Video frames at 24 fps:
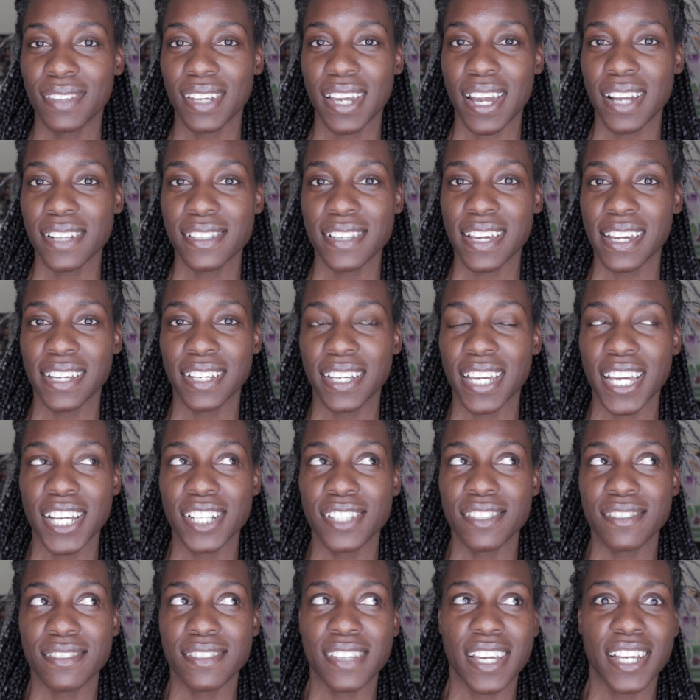it's like
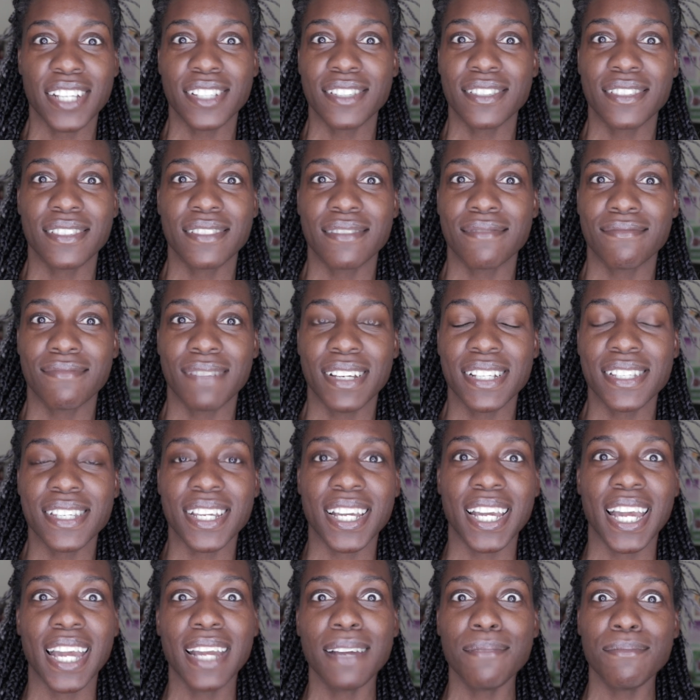it's a
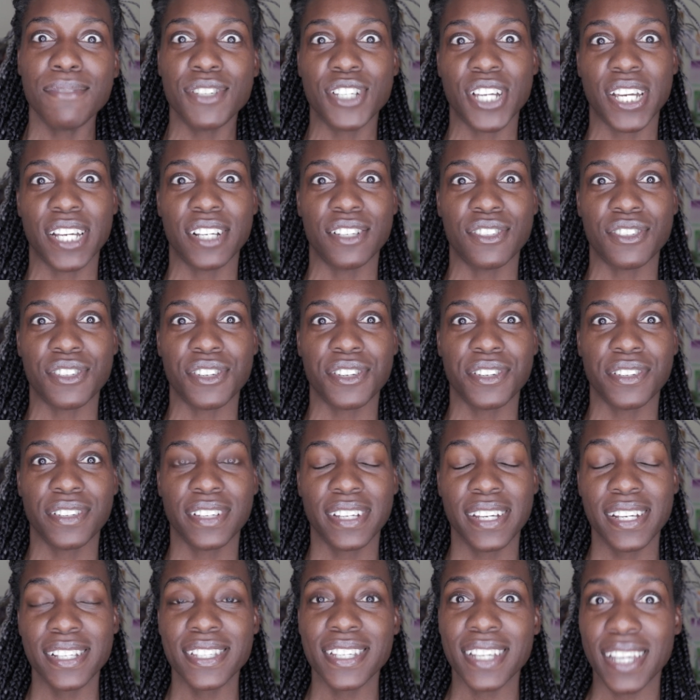game changer.
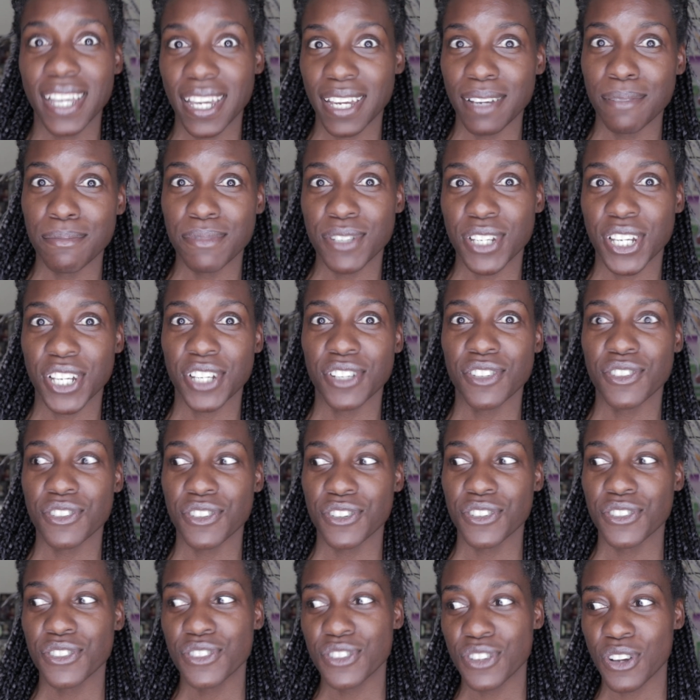It's a game
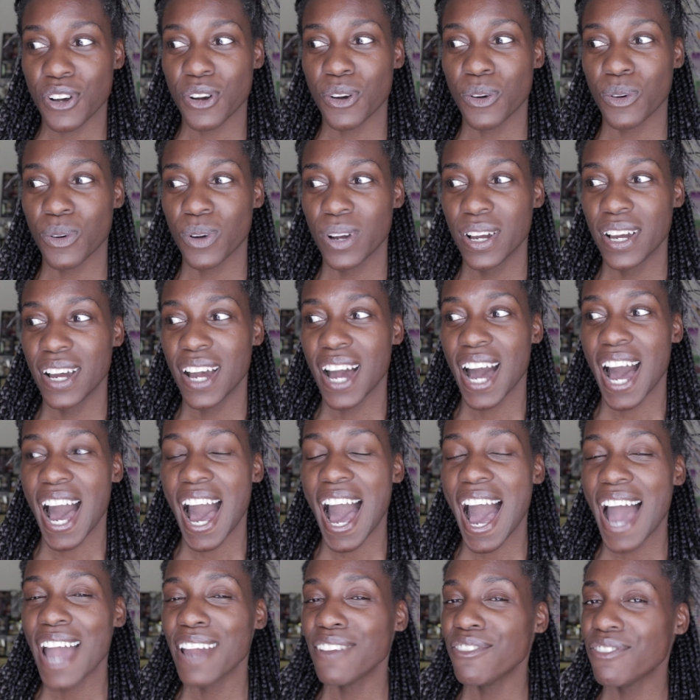changer. So
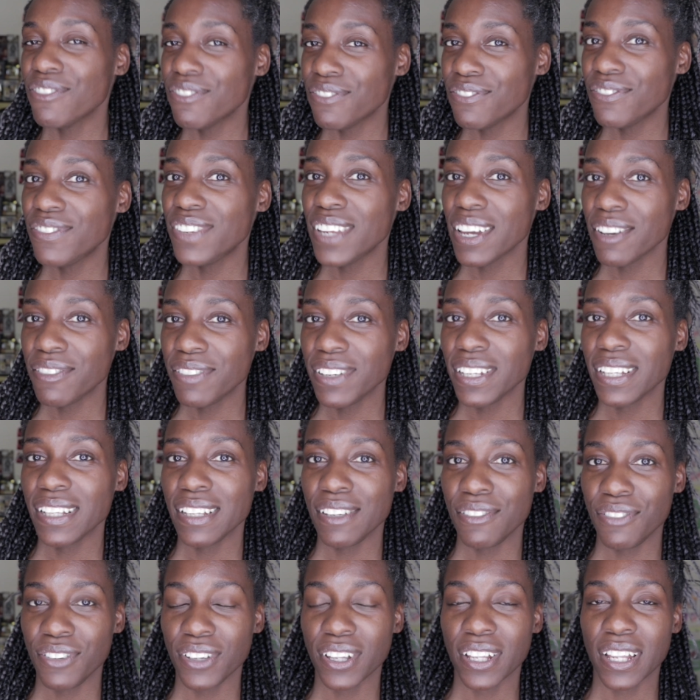I
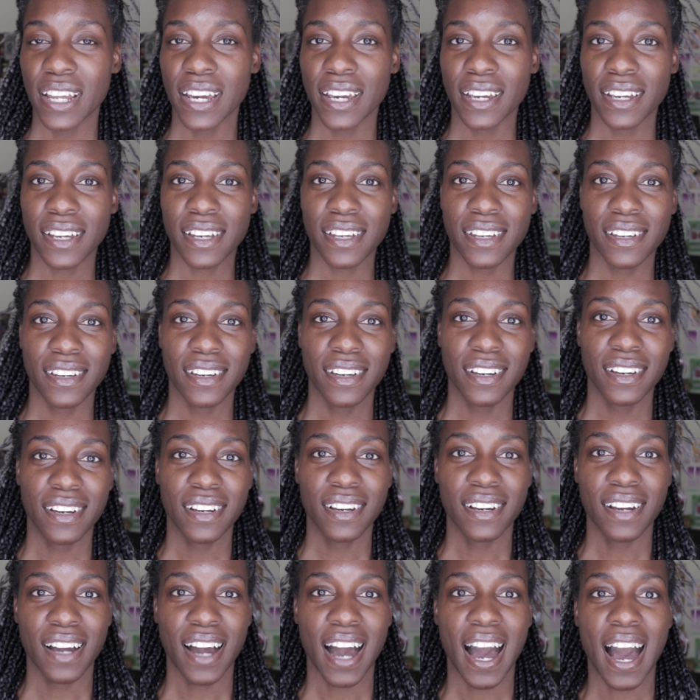definitely feel like
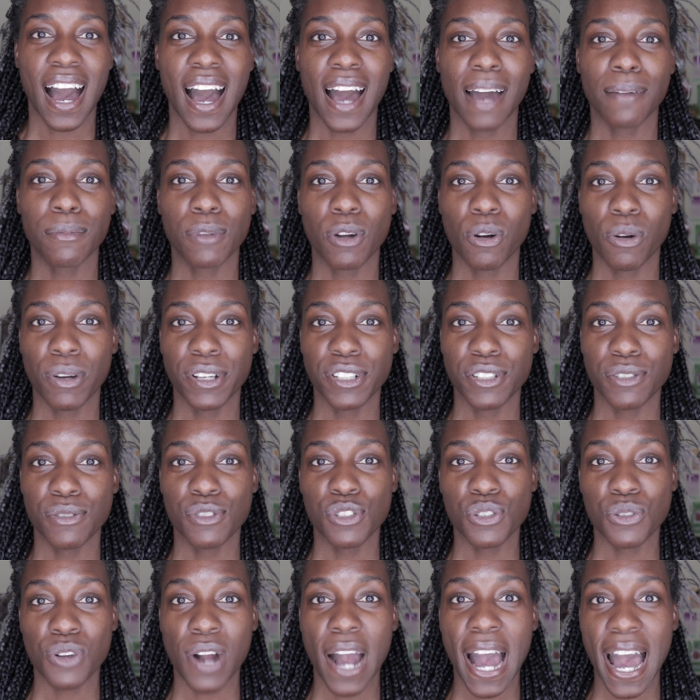I'm going to
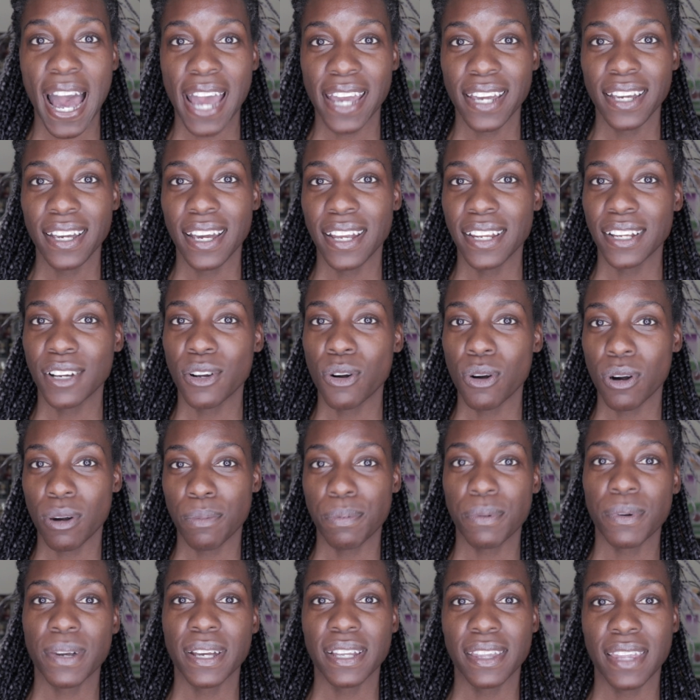try and
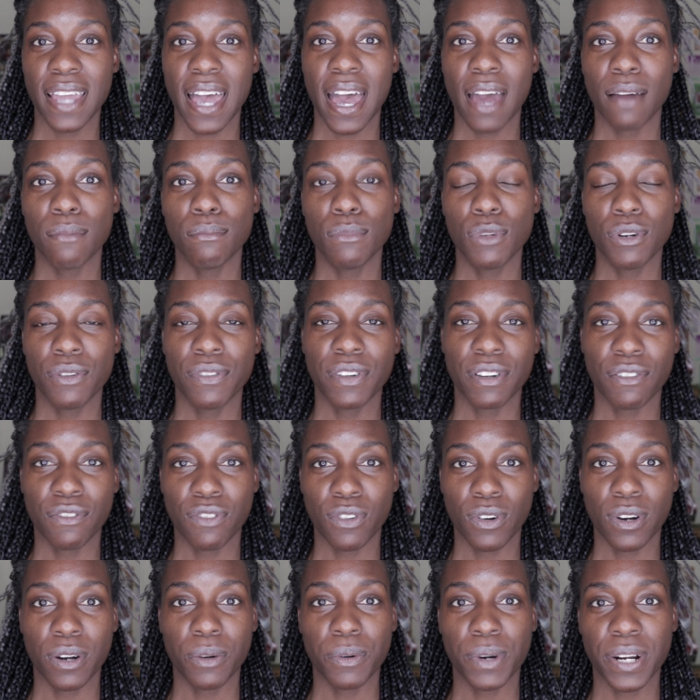incorporate that moving
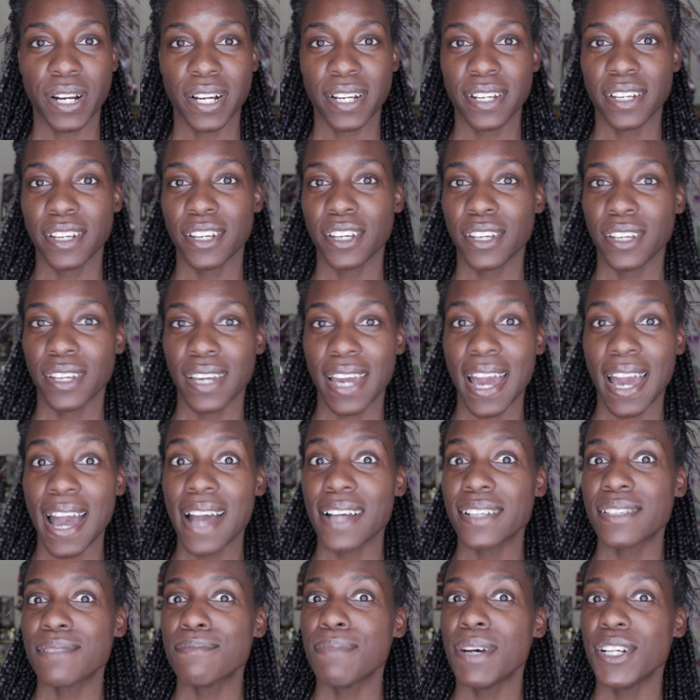forward
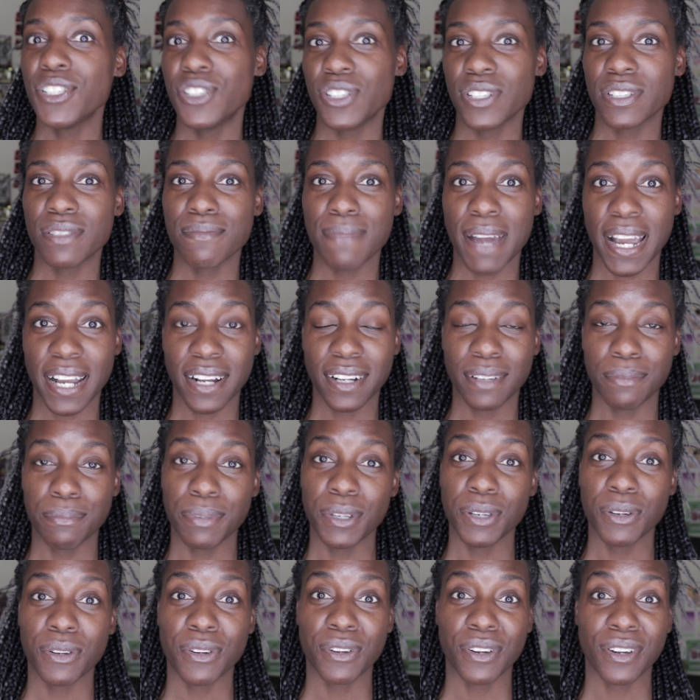as much as my
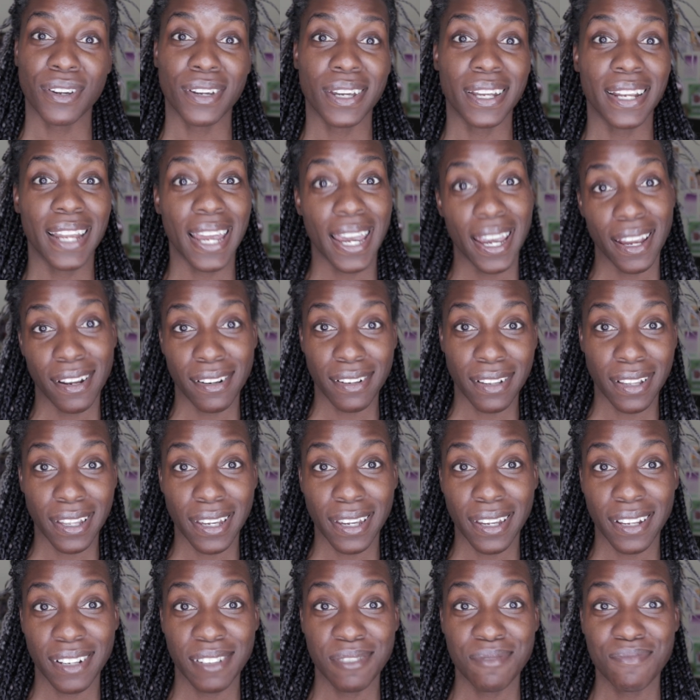computer can handle
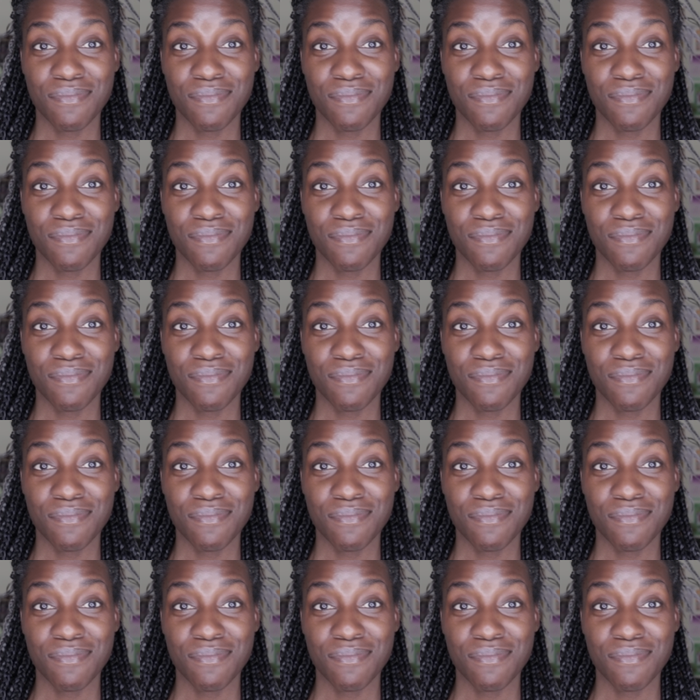it.